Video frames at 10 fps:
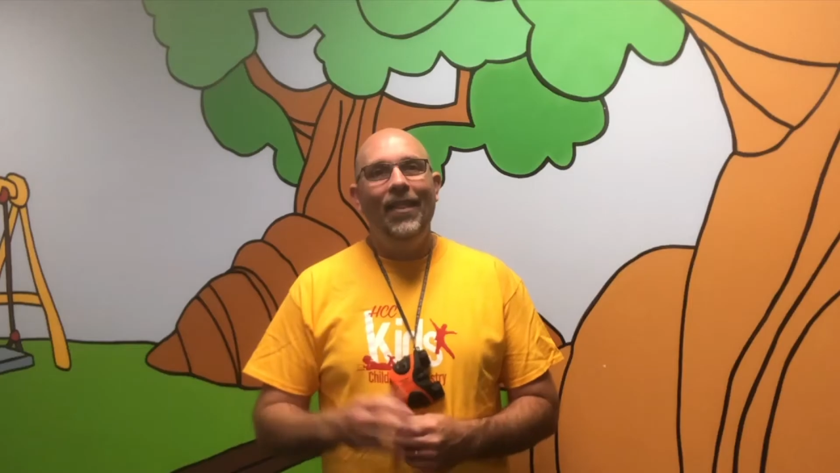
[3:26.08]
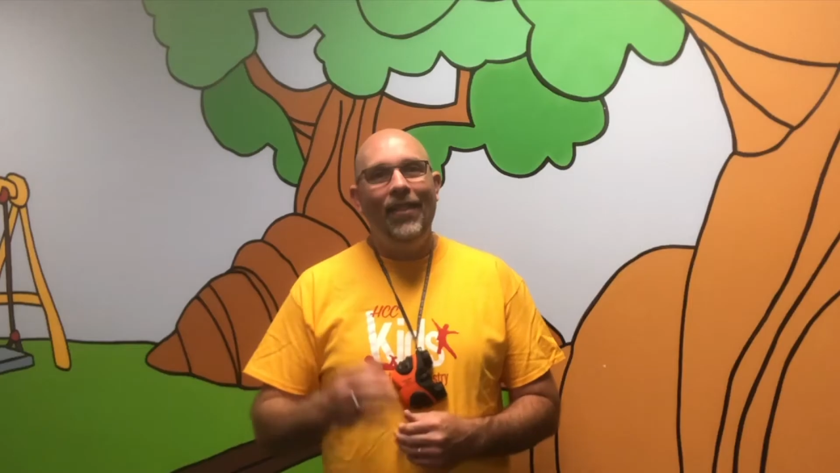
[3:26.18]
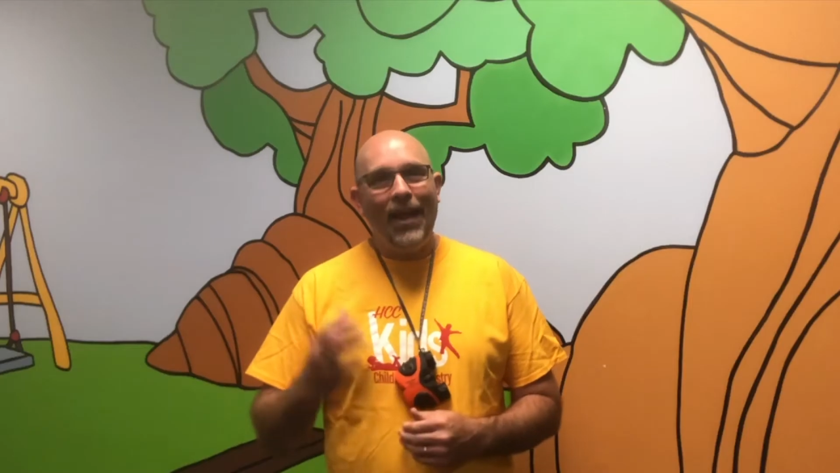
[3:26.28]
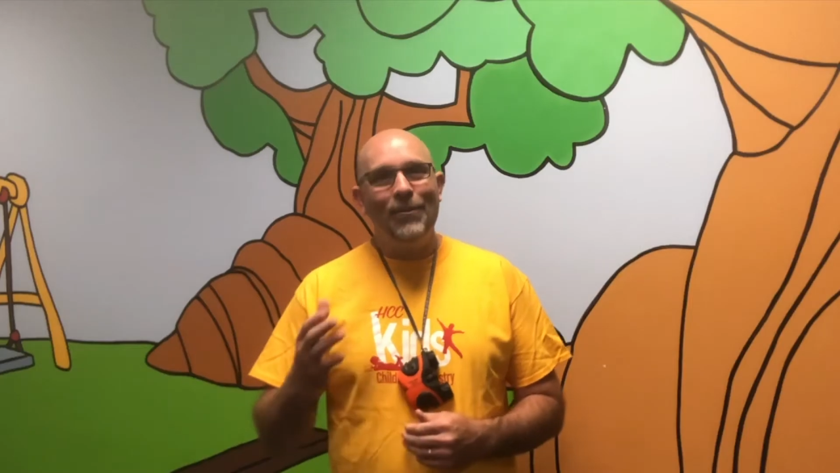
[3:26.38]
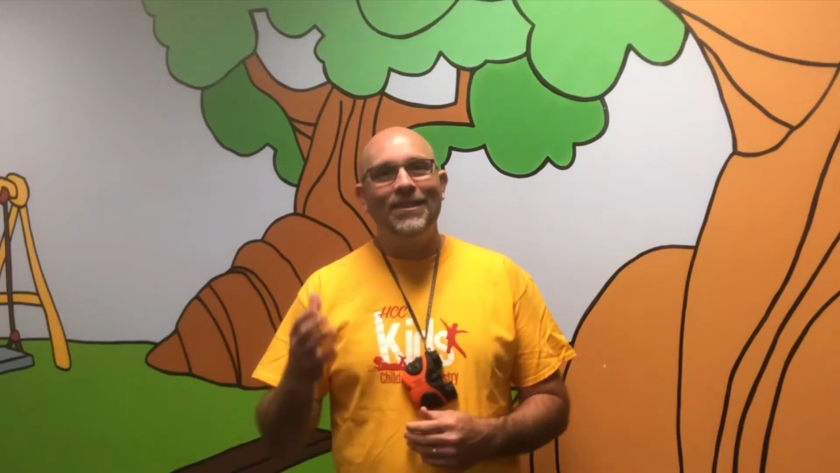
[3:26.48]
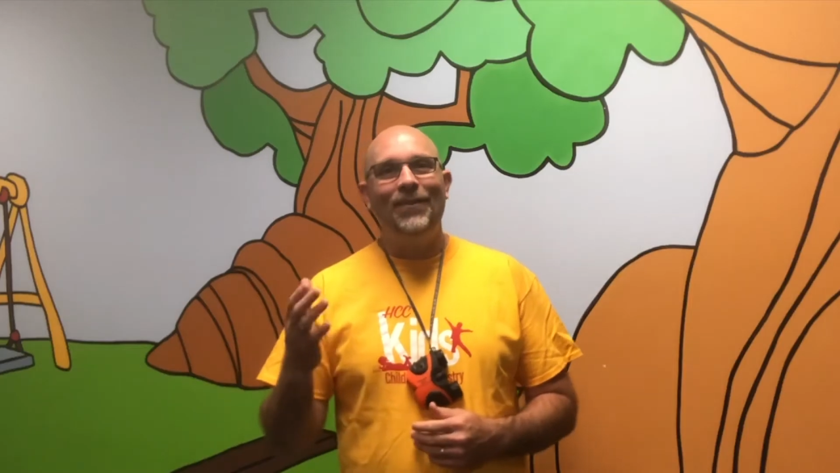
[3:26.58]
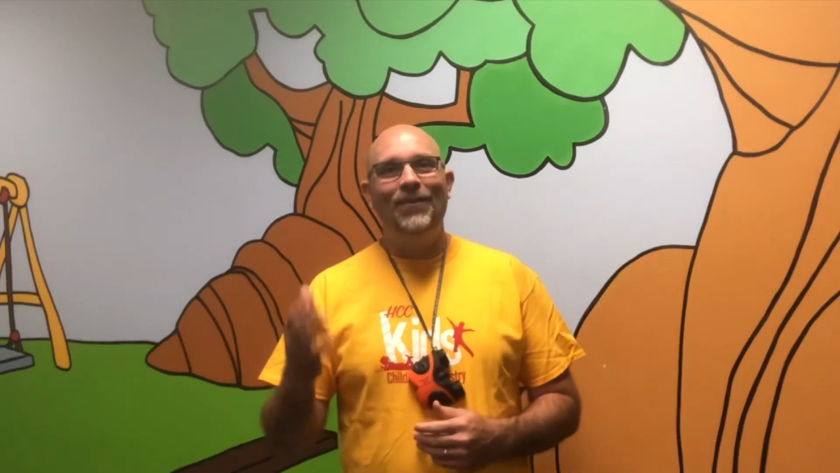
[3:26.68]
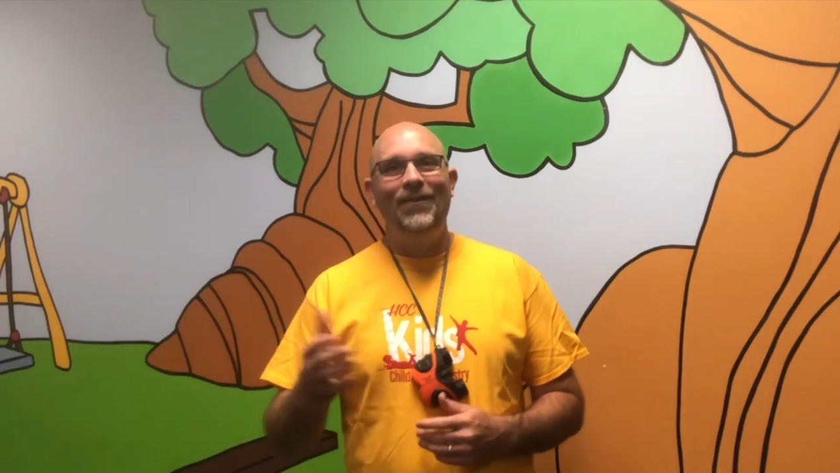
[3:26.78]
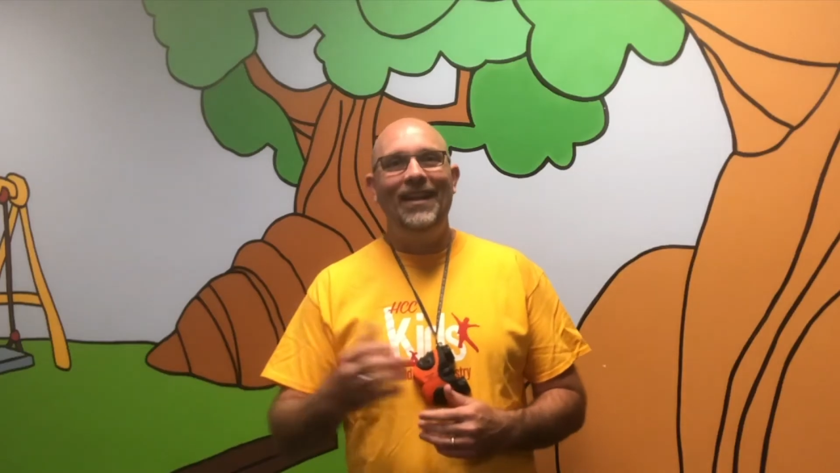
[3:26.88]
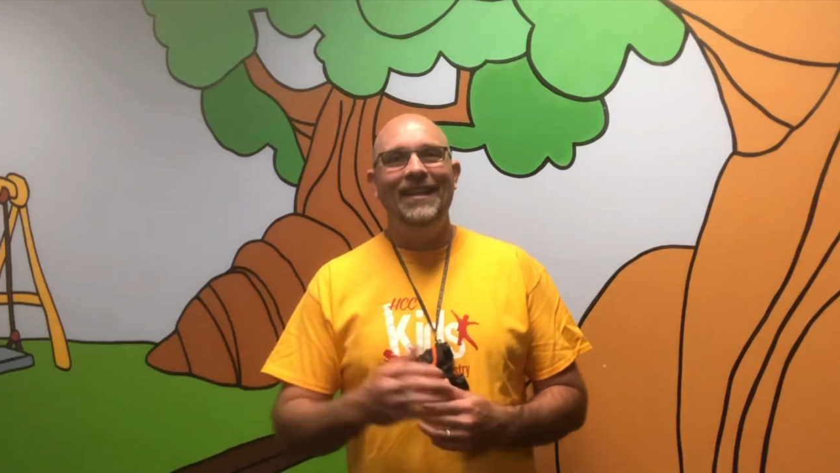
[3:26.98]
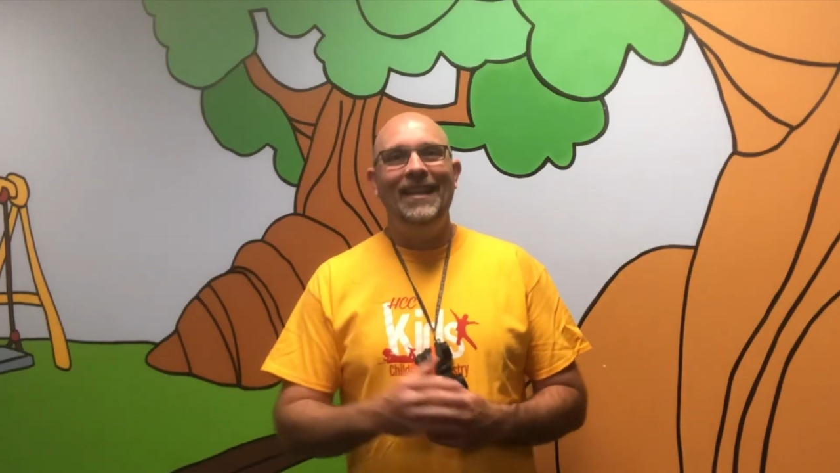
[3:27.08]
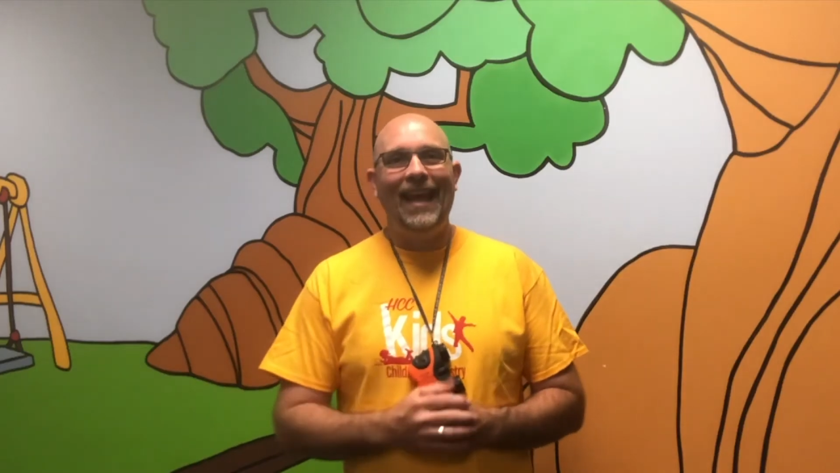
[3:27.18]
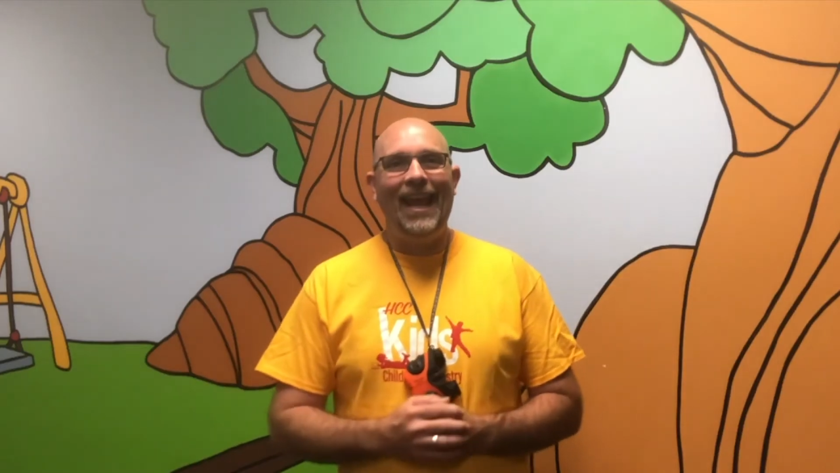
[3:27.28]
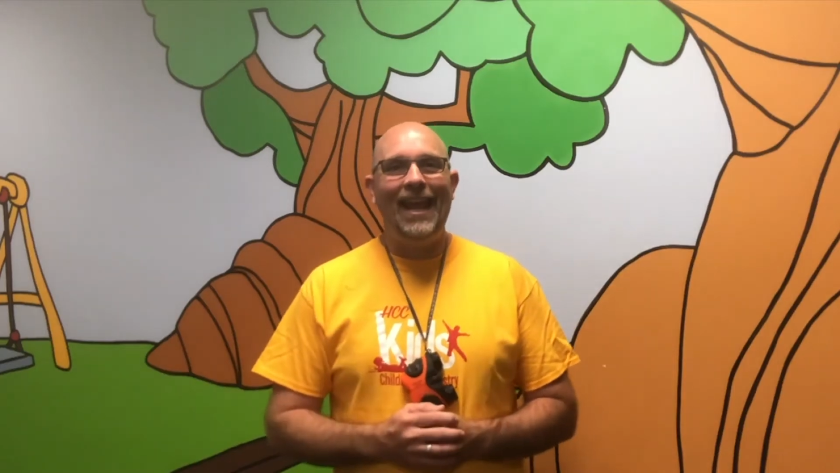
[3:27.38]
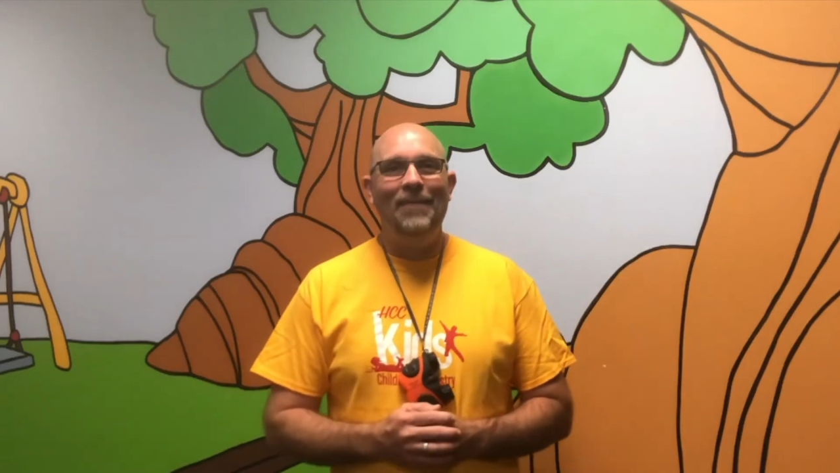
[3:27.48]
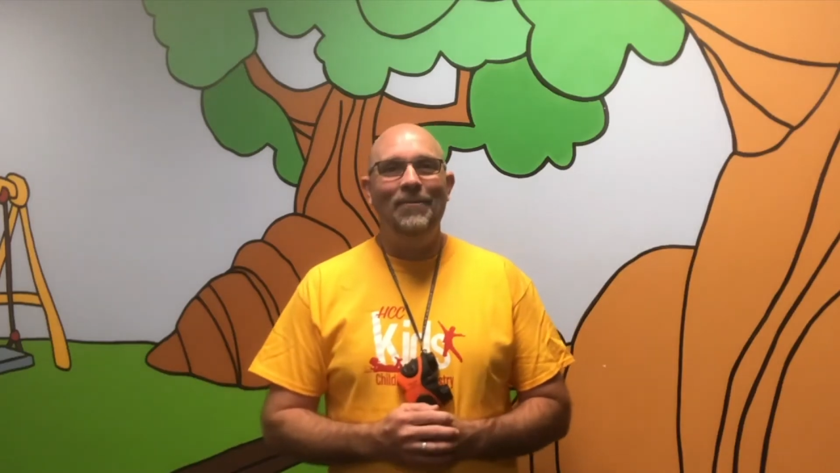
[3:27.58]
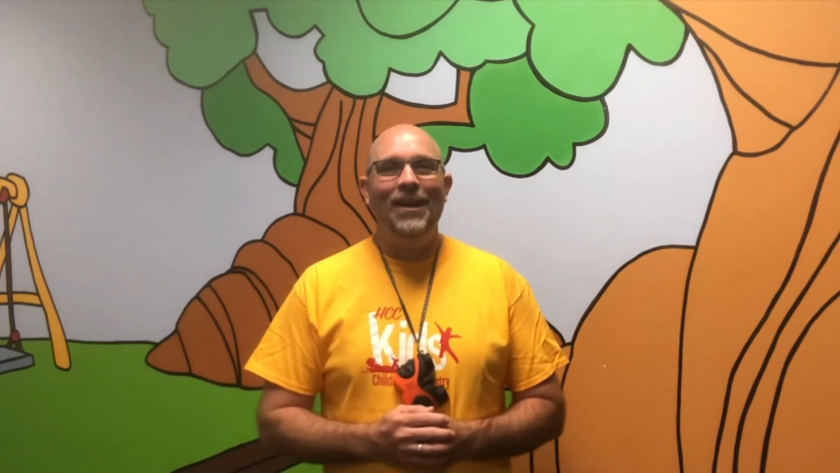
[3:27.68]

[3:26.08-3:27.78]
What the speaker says: That was a fun game